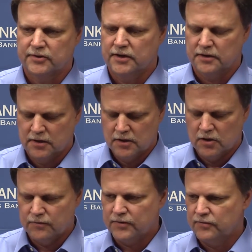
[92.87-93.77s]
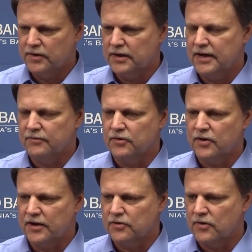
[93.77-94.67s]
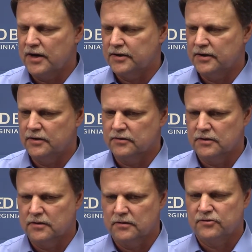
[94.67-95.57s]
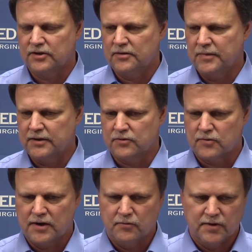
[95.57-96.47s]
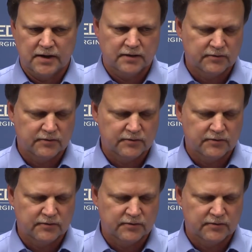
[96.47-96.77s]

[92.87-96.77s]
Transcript: and hopefully we can have a great crowd here to send them out the right way,